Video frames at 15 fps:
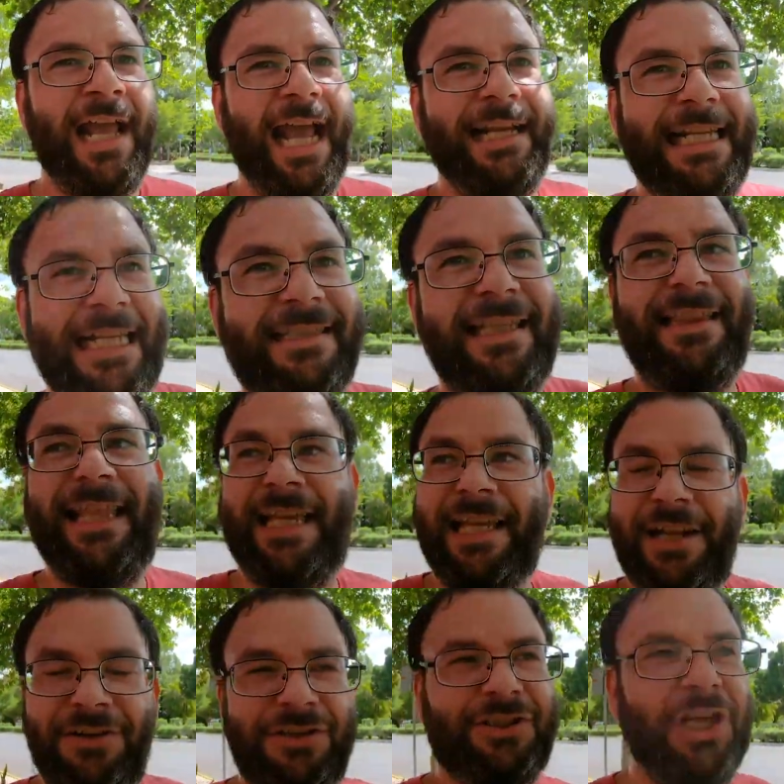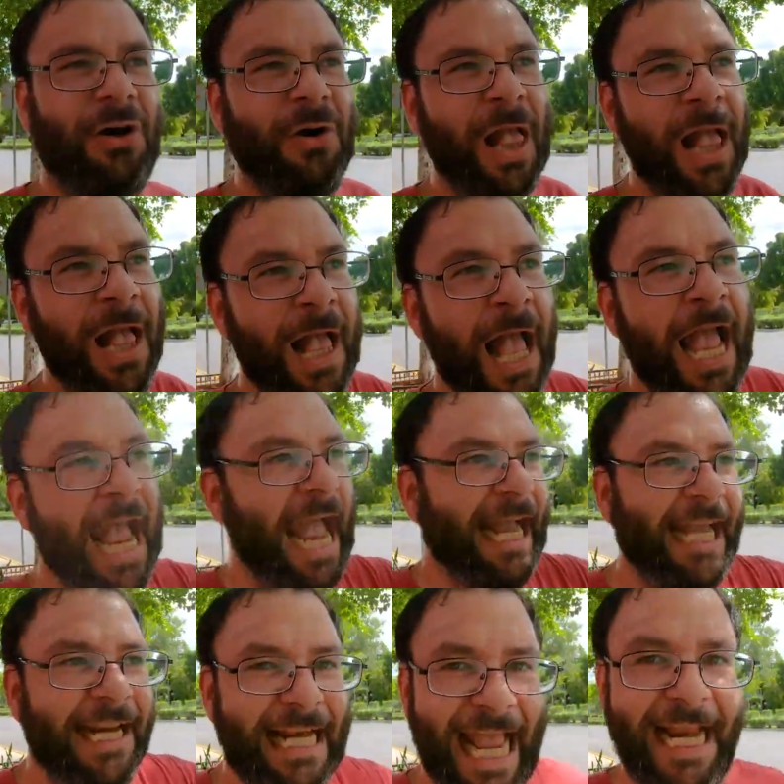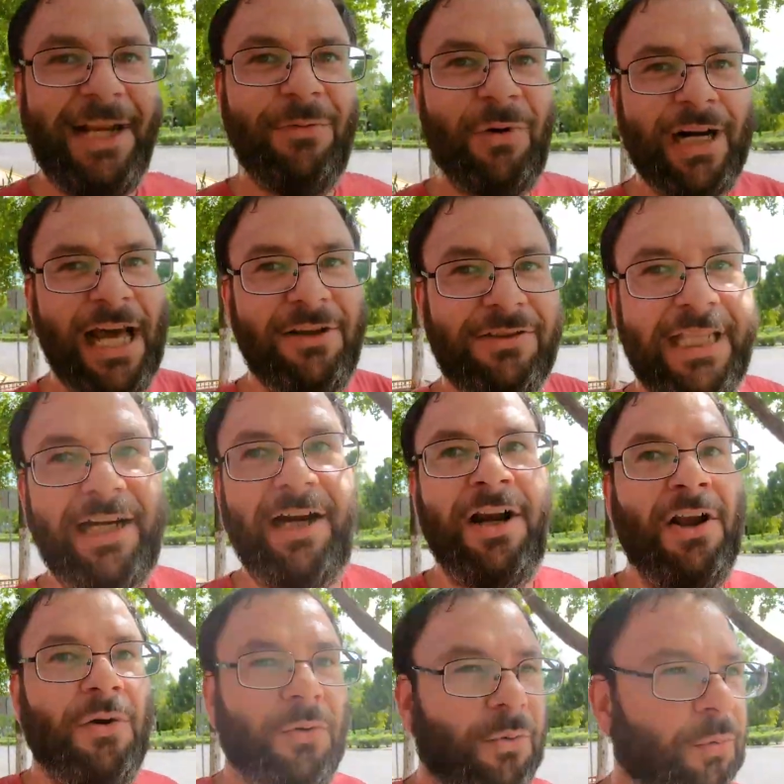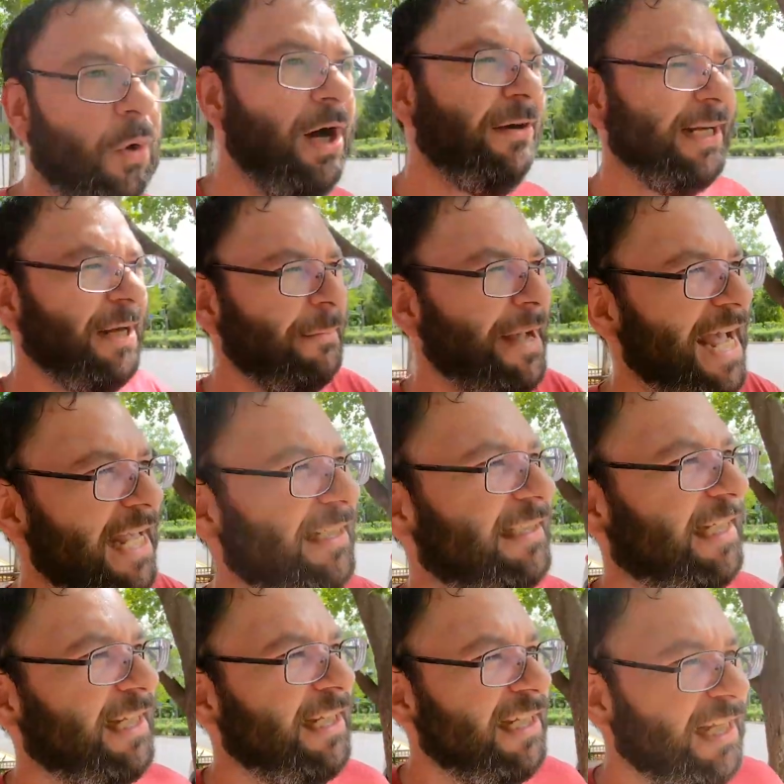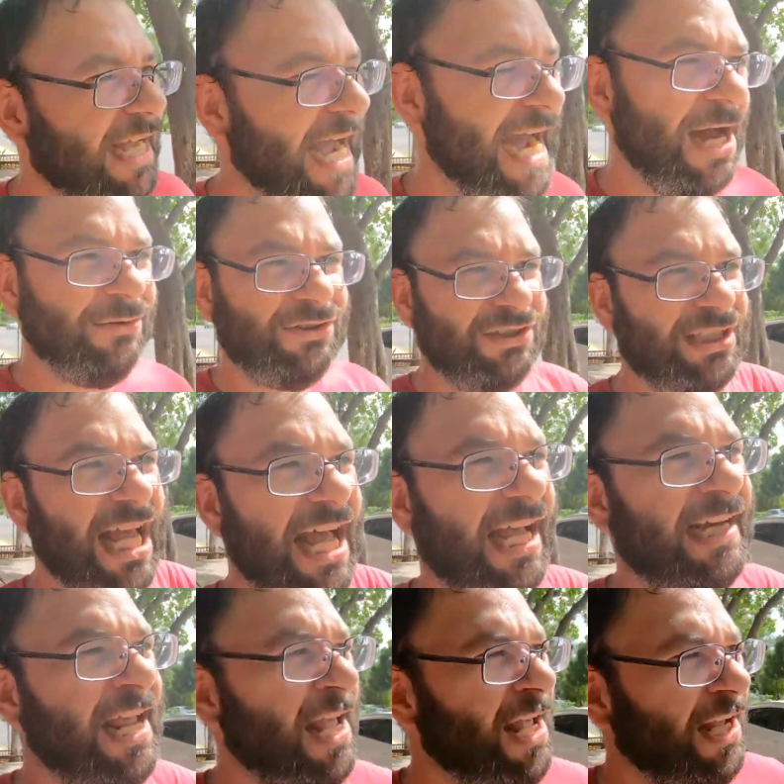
And that's the thing, you know. So again, anyone out there wearing a mask outside,